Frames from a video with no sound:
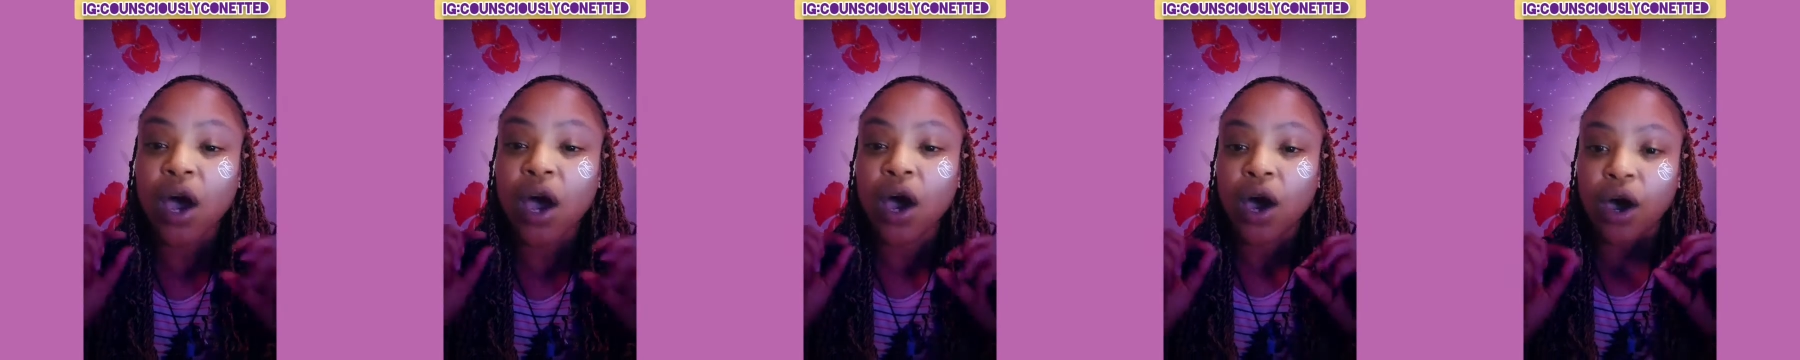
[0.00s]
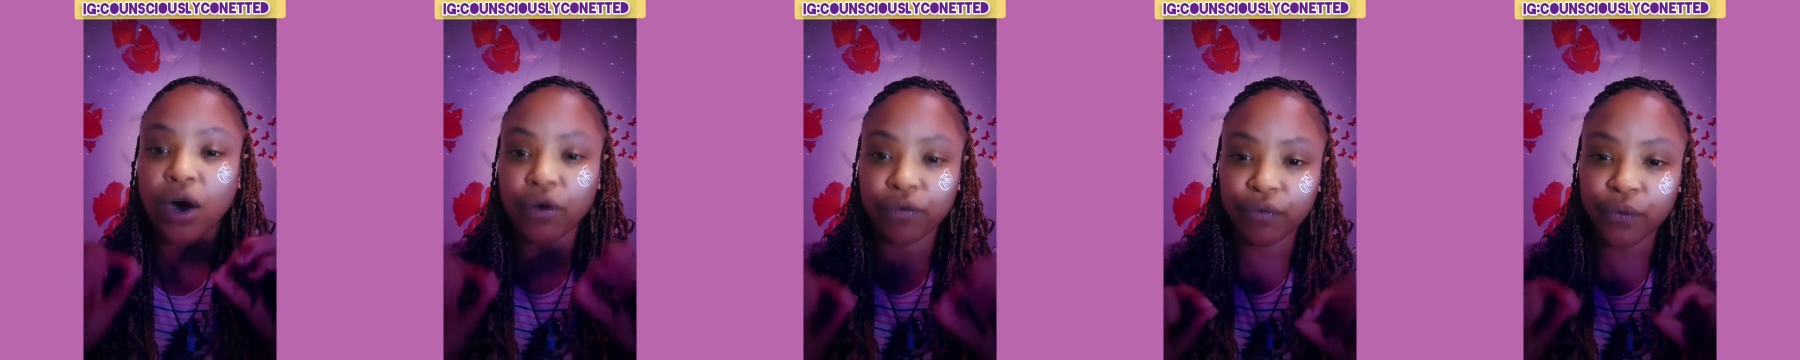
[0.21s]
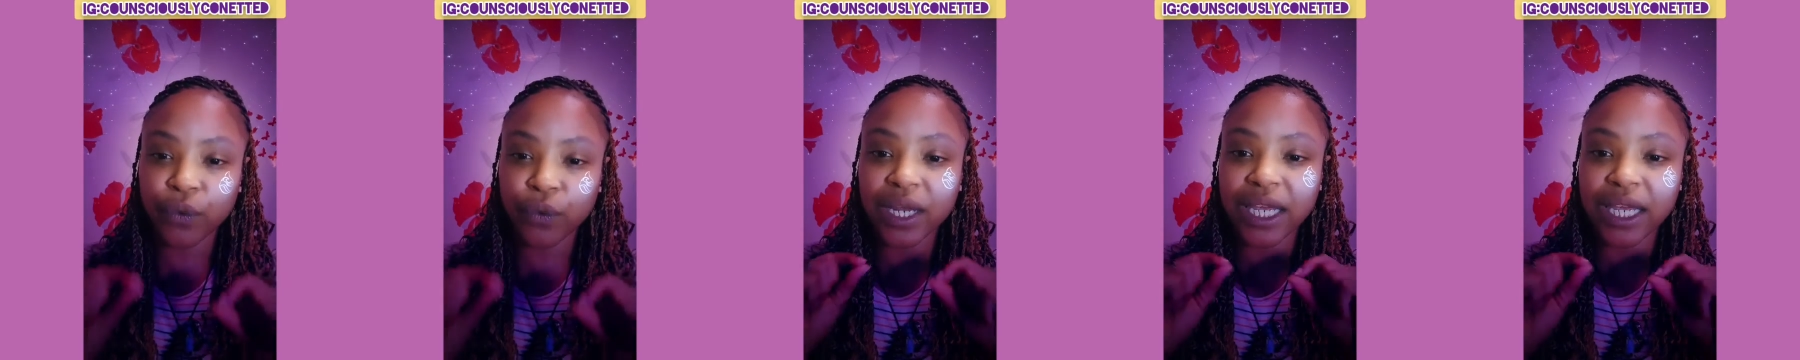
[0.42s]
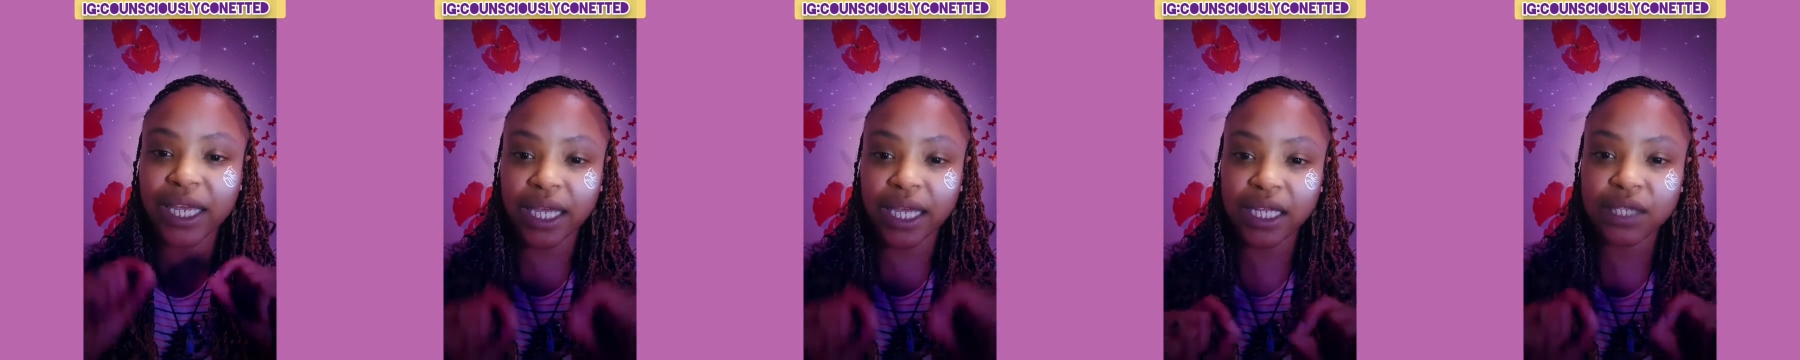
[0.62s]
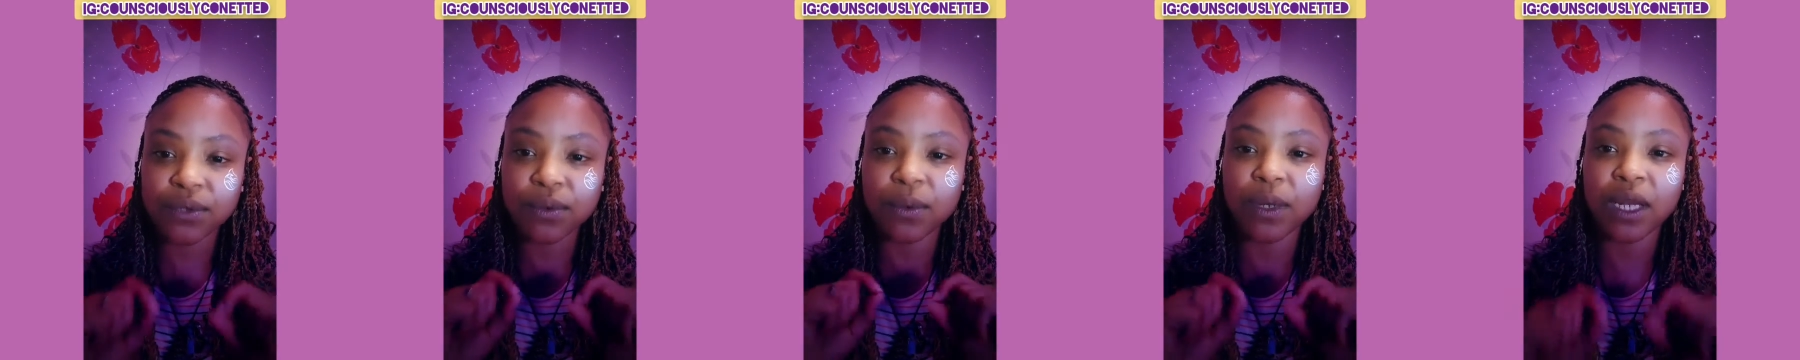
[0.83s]
are falling
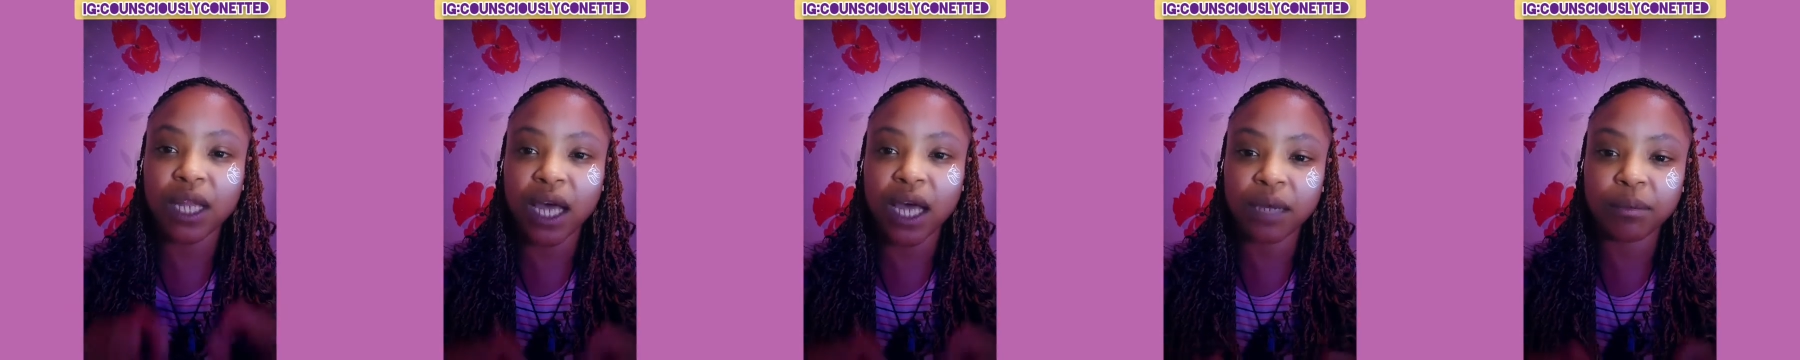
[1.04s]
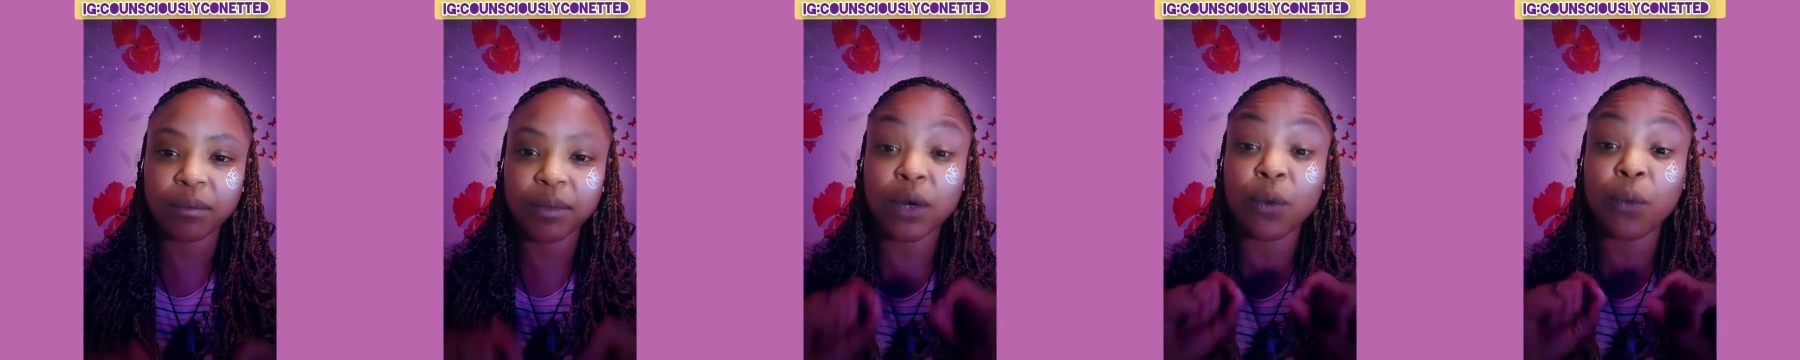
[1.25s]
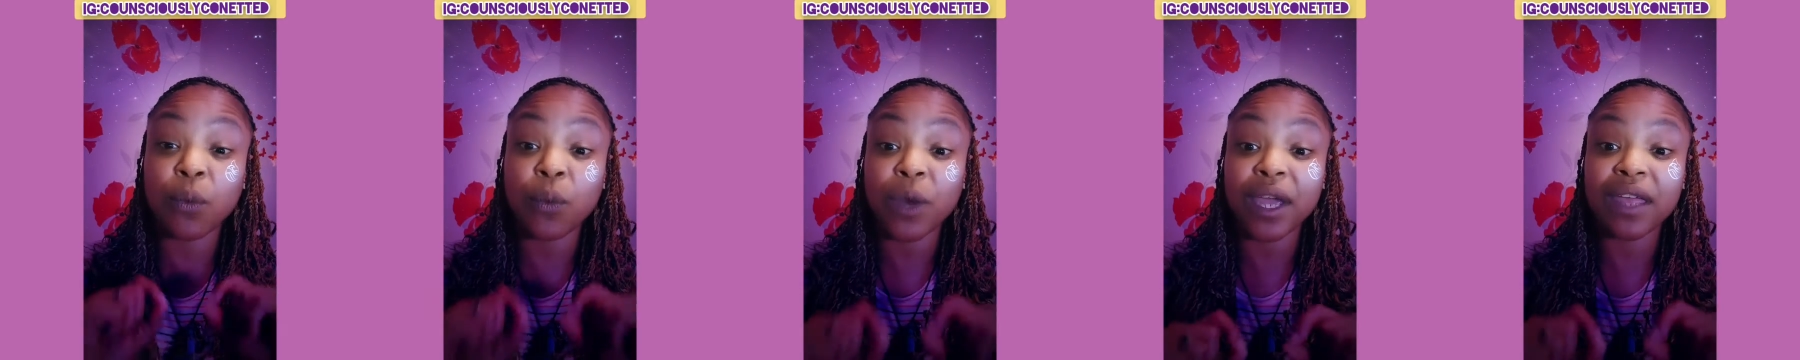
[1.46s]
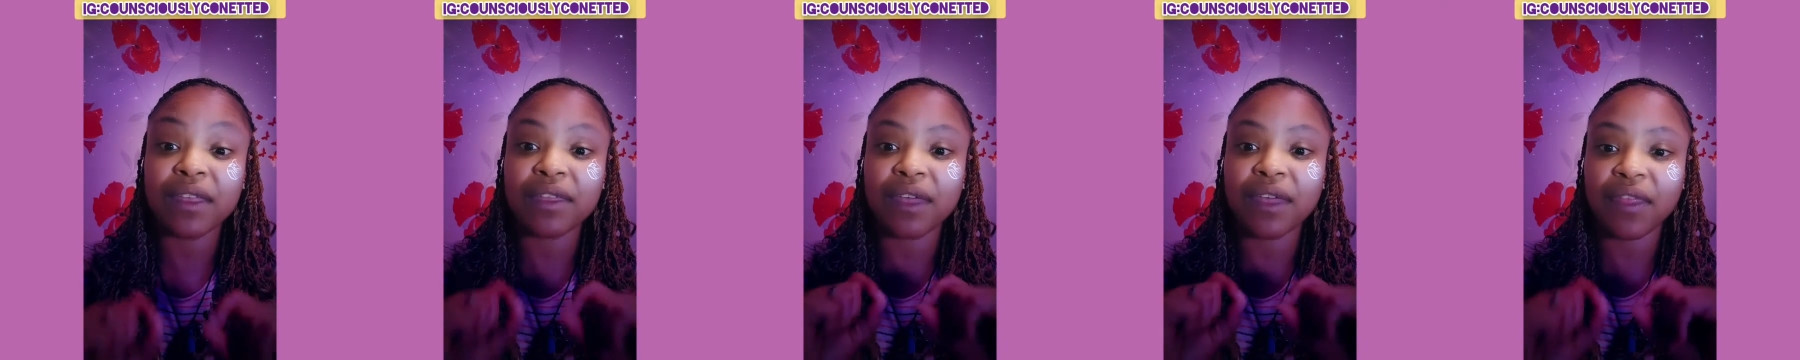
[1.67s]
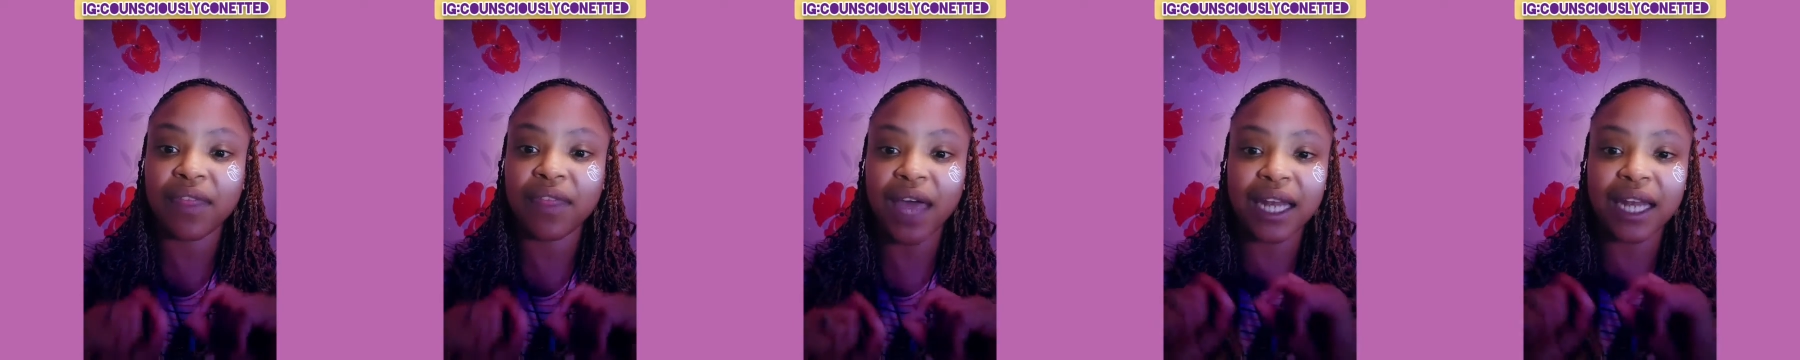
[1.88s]
into alignment with
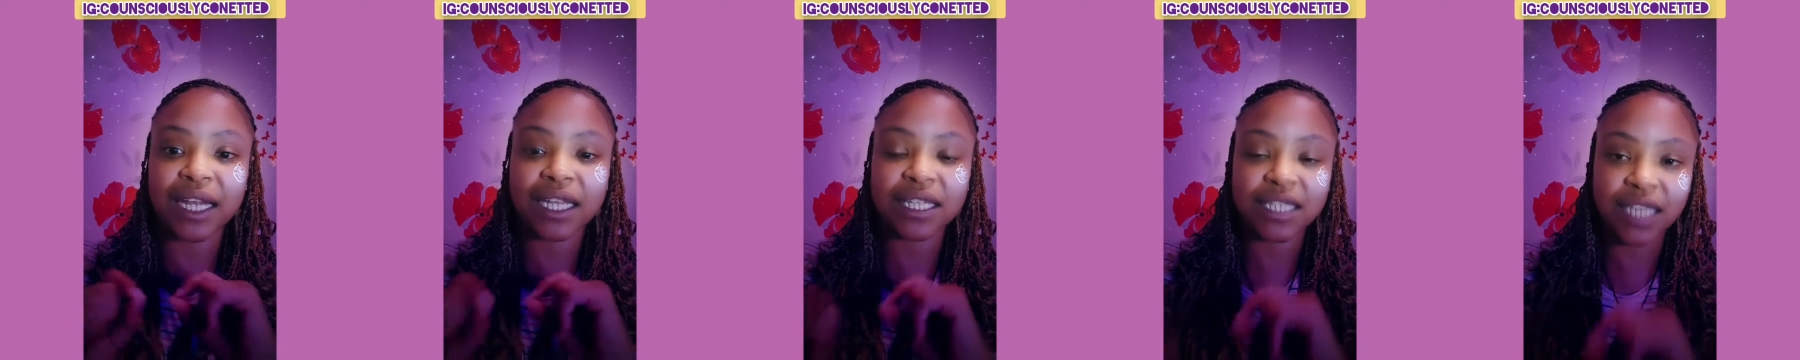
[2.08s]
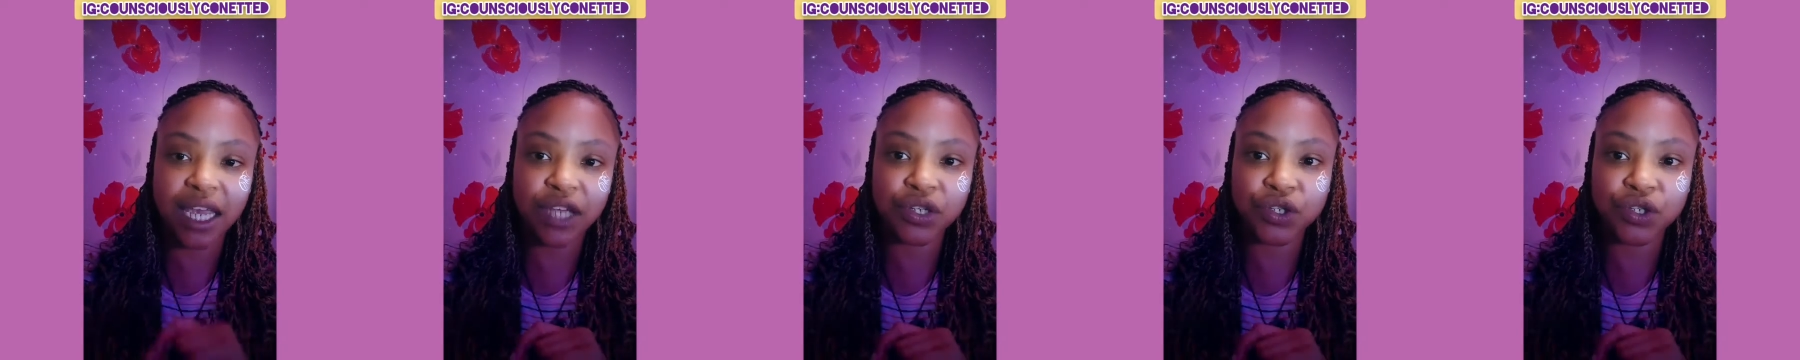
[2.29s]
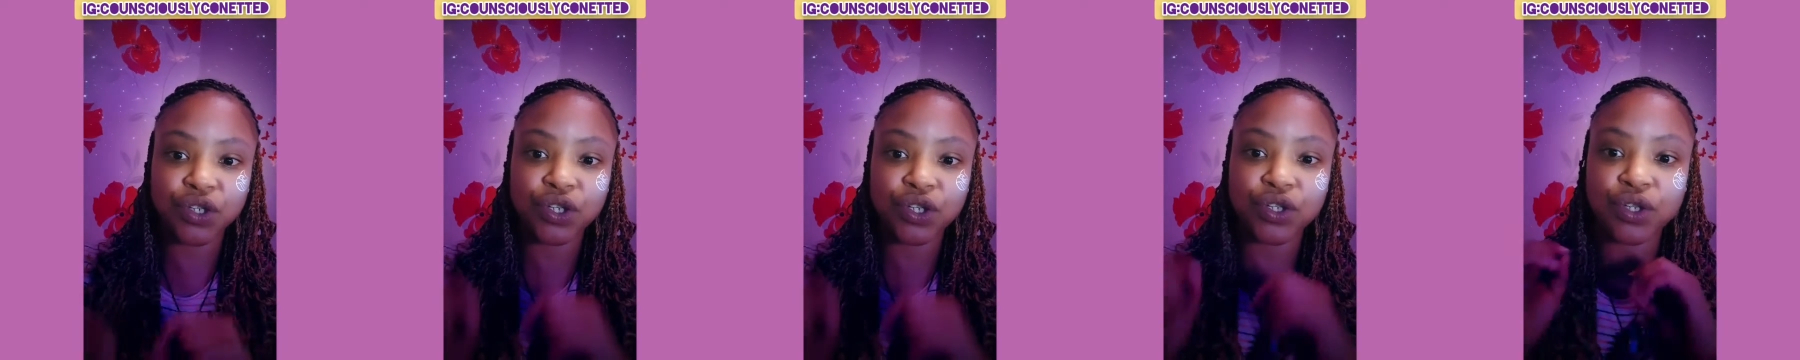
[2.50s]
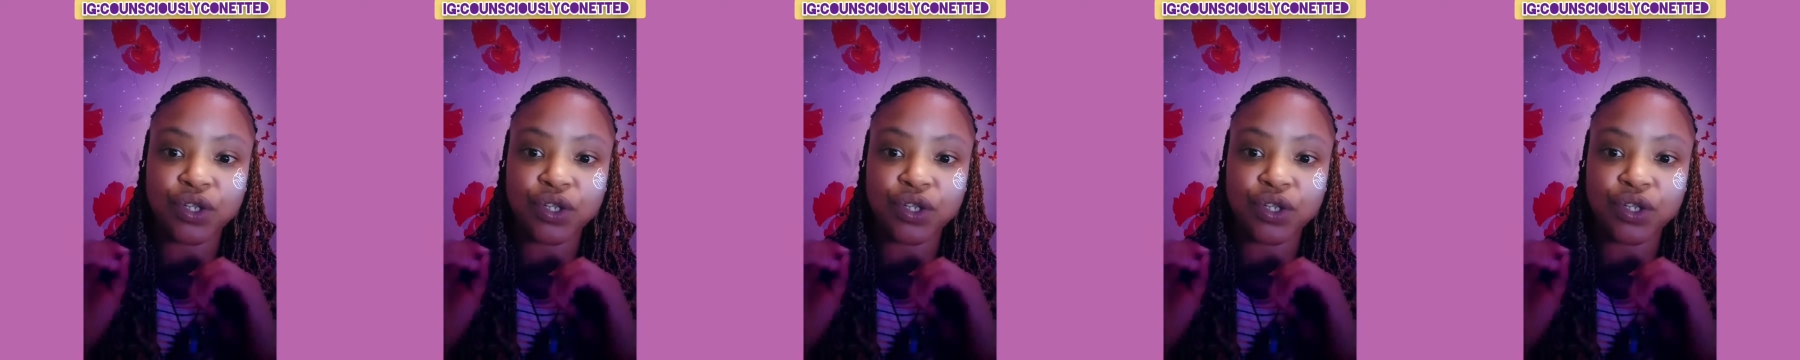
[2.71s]
that intention,